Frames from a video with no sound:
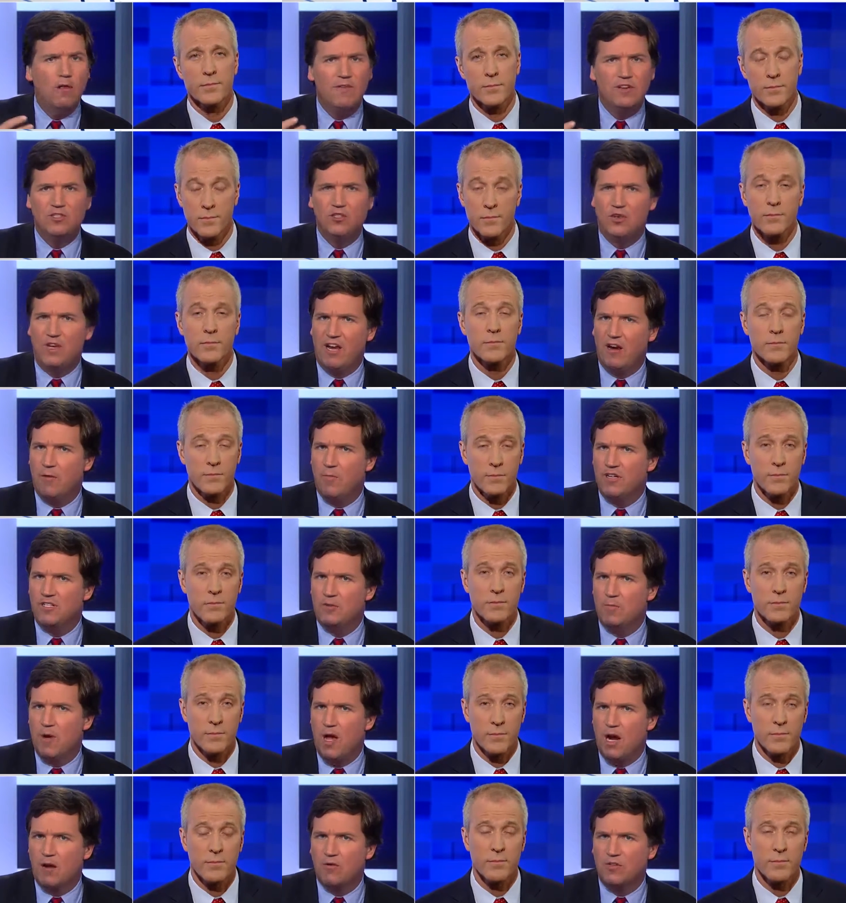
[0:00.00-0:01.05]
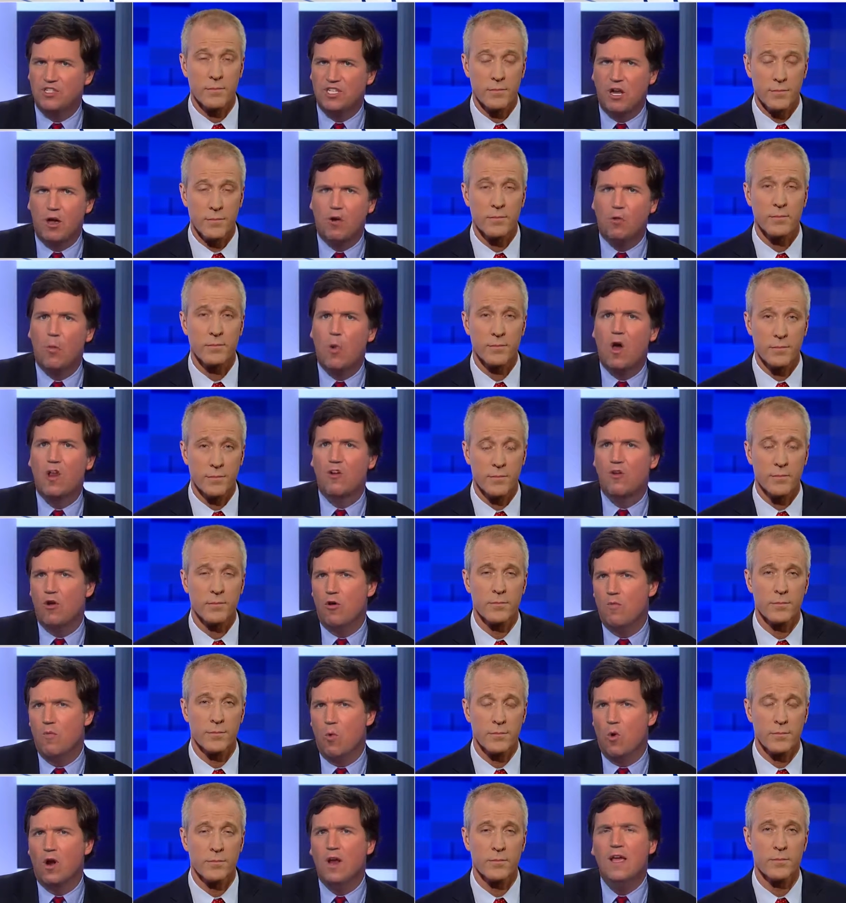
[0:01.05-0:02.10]
Speaker 1: of us who care about democracy ought to want to know
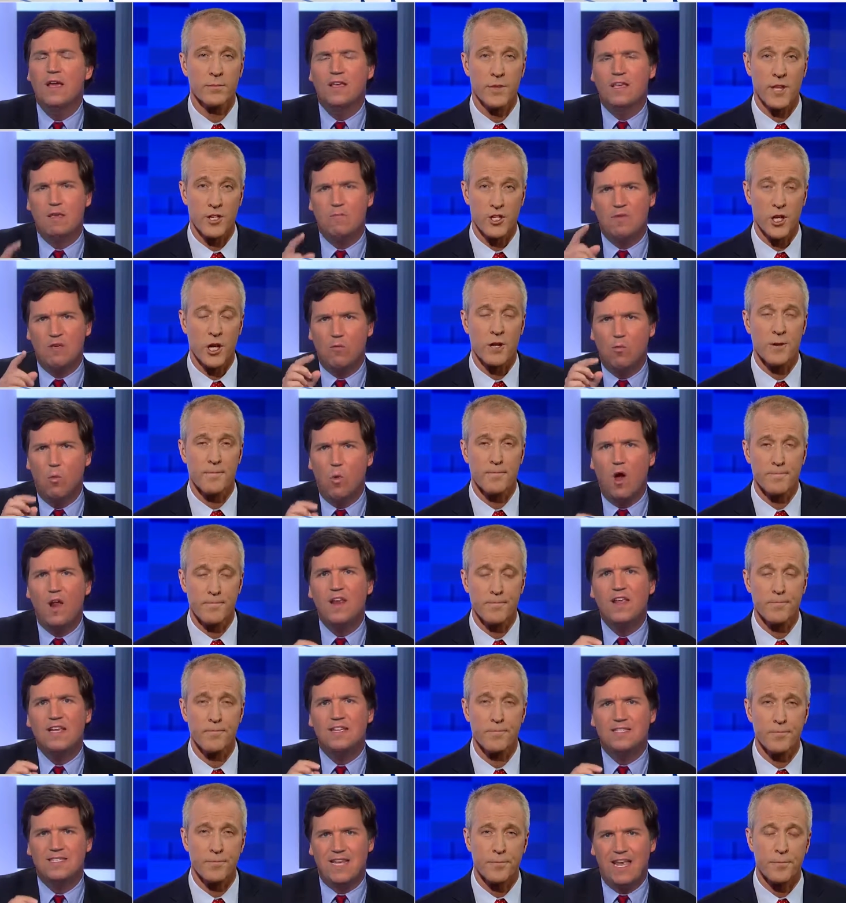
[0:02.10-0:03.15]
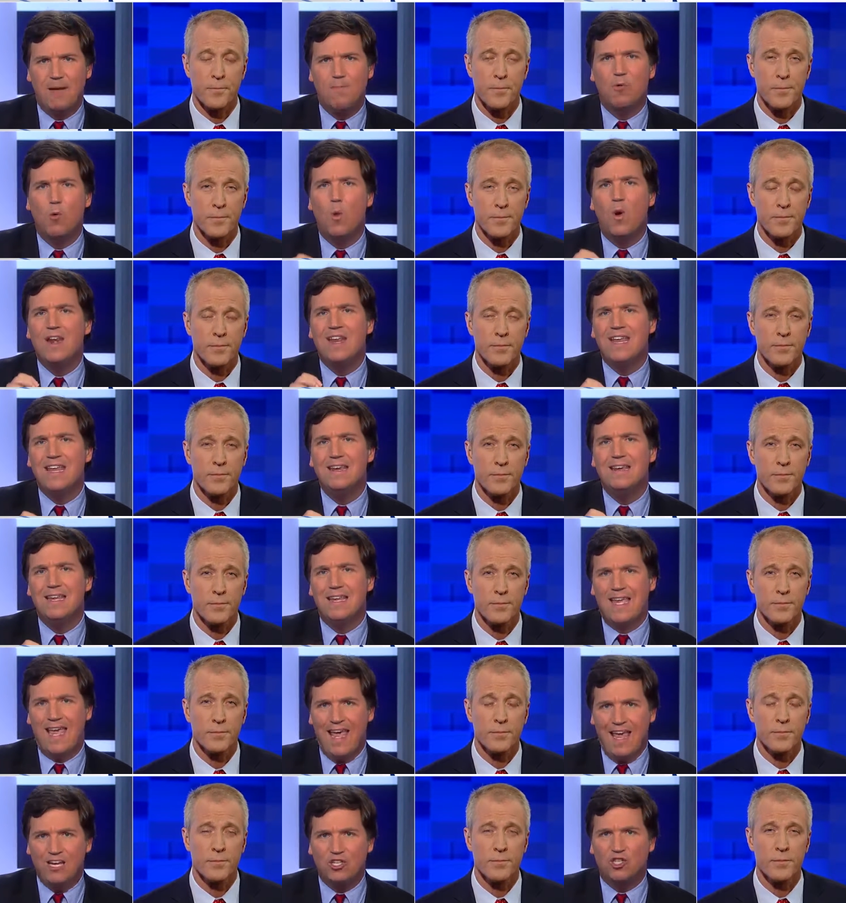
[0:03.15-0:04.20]
more. They Give should. me one example, one
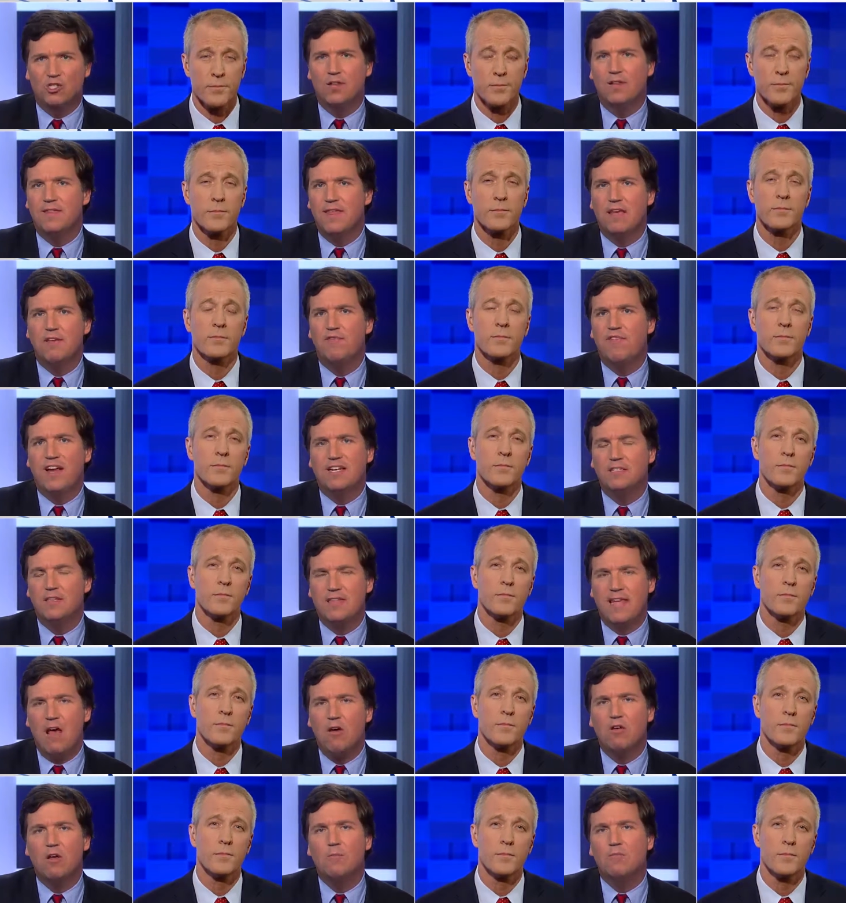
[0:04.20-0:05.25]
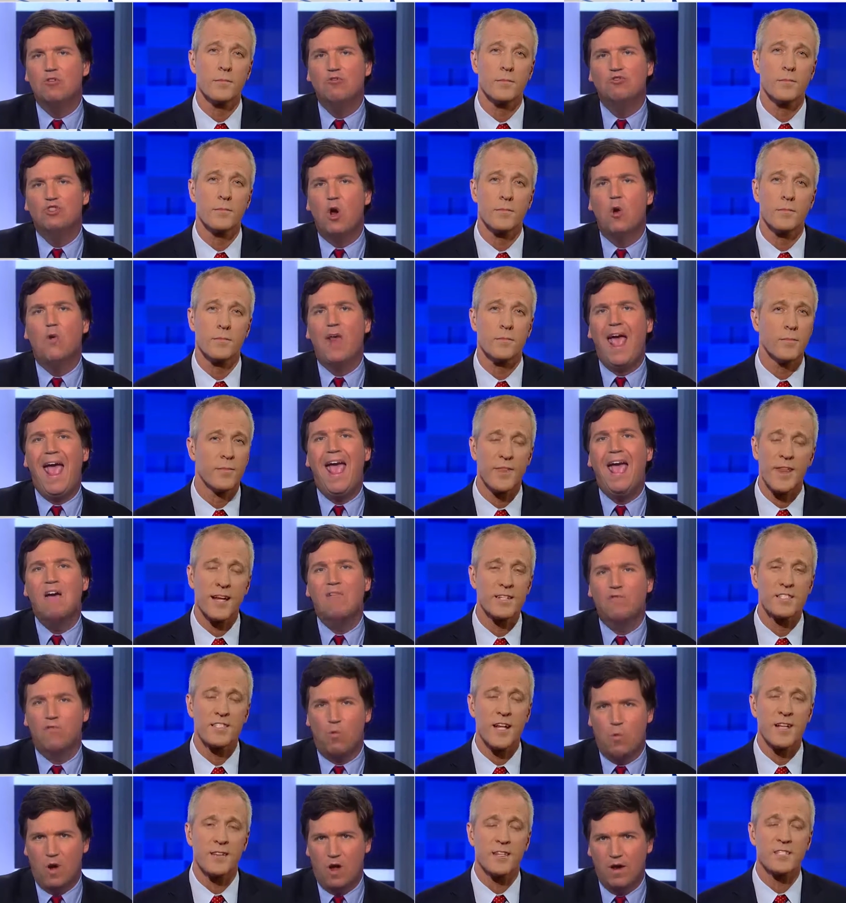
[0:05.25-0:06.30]
indication that they affected the outcome. You don't have
Speaker 2: That's
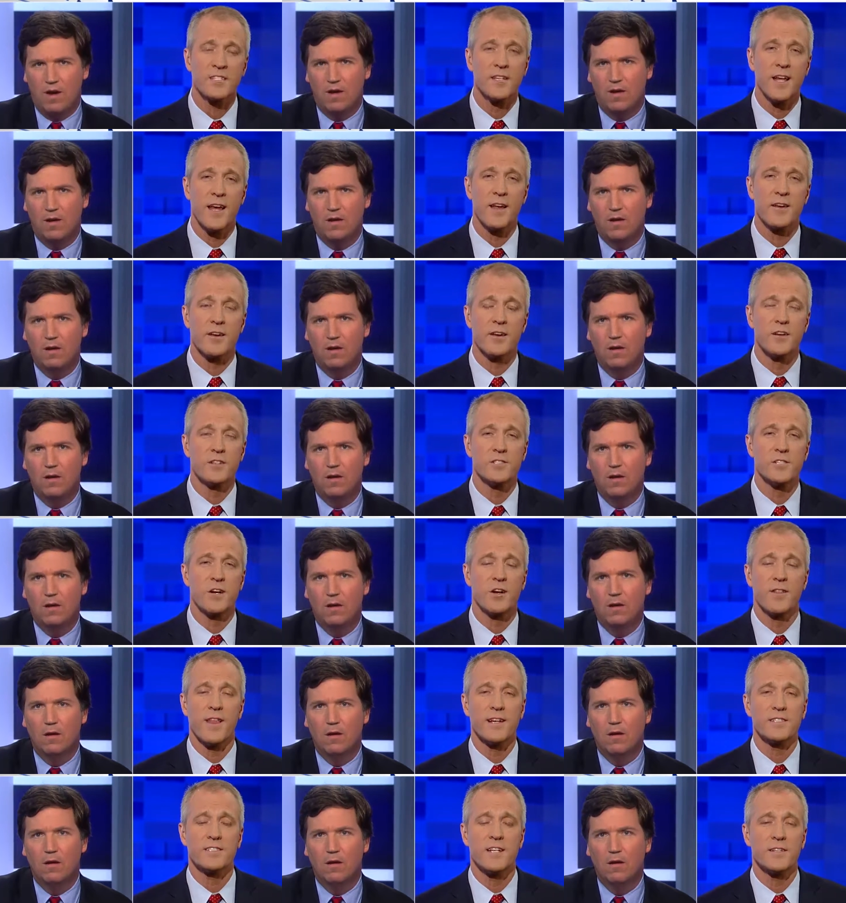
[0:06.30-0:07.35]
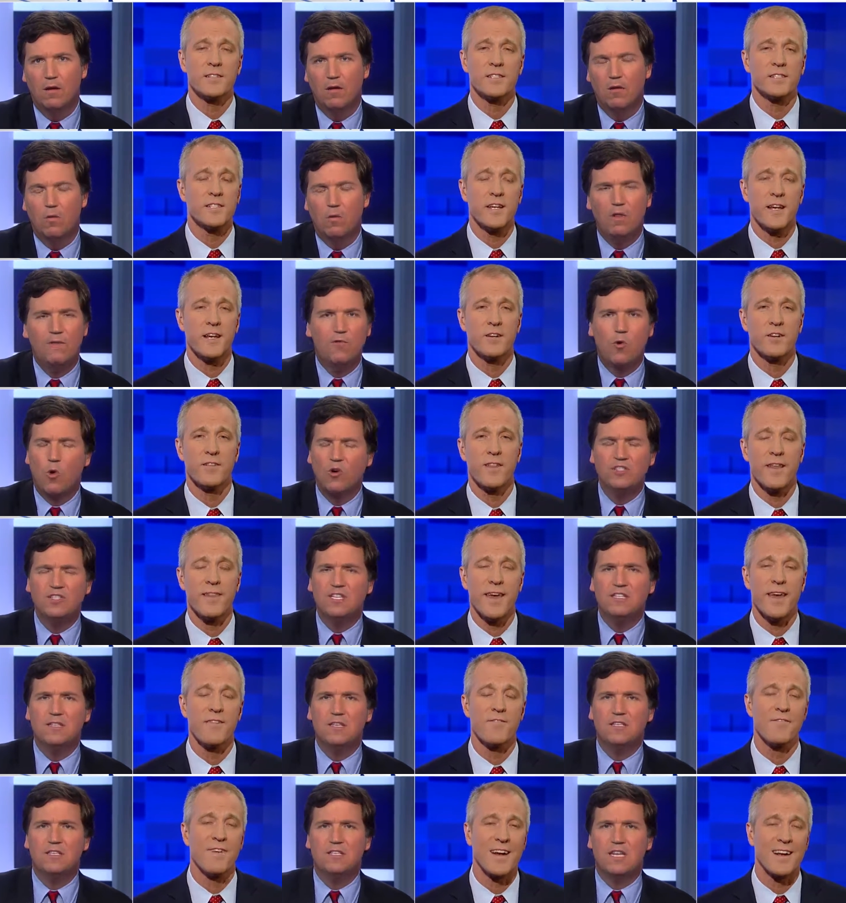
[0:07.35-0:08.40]
not one. the standard, sir. That's not the standard well, that they
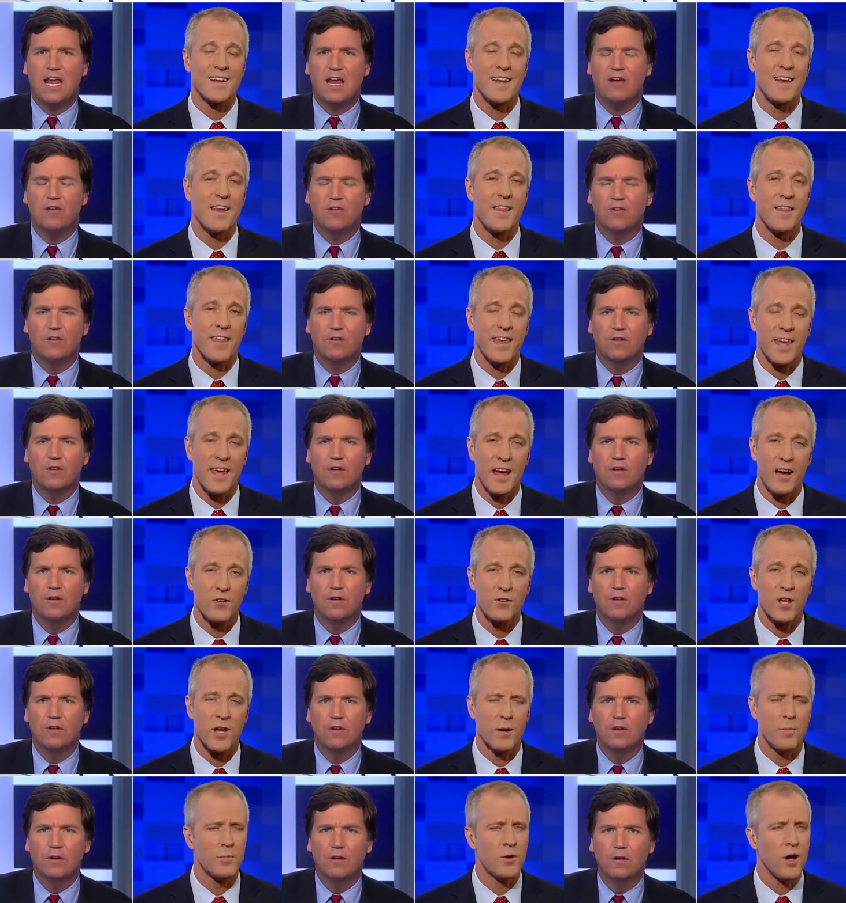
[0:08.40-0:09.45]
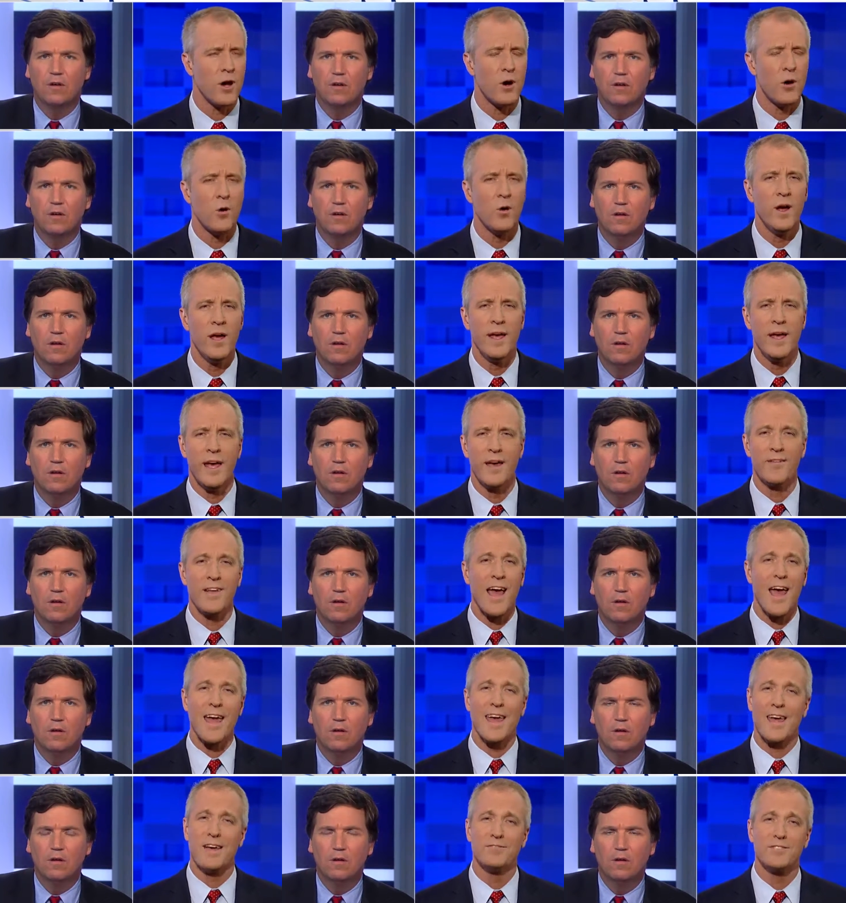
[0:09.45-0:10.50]
affected the, the, outcome. No. It,
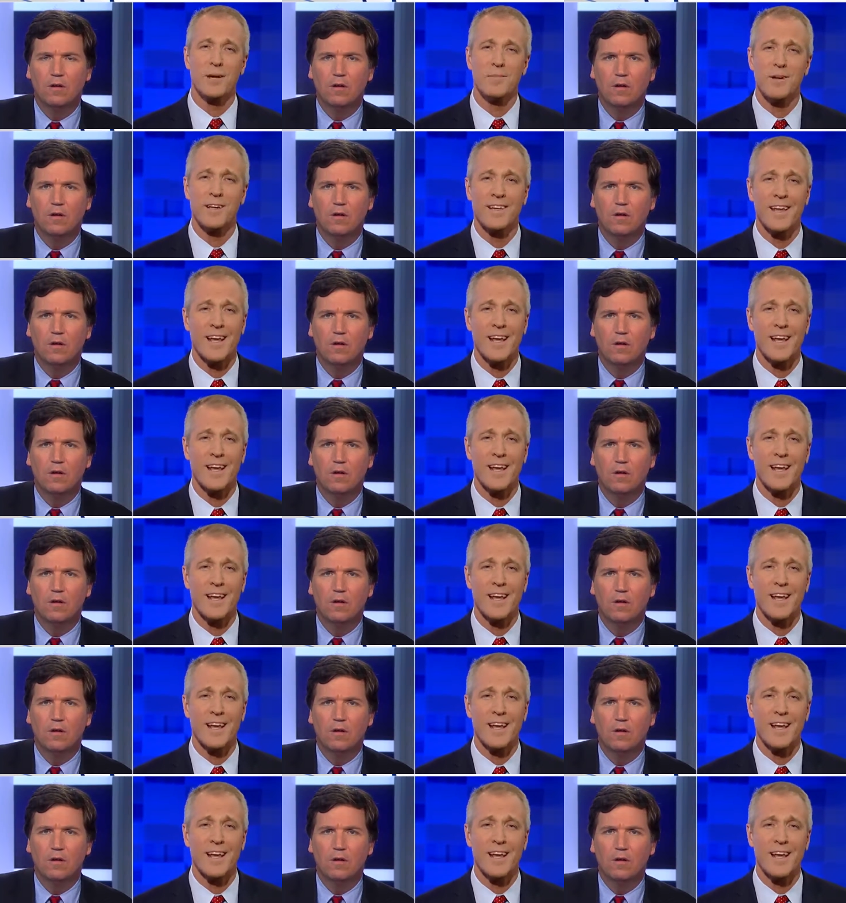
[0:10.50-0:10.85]
hey, if somebody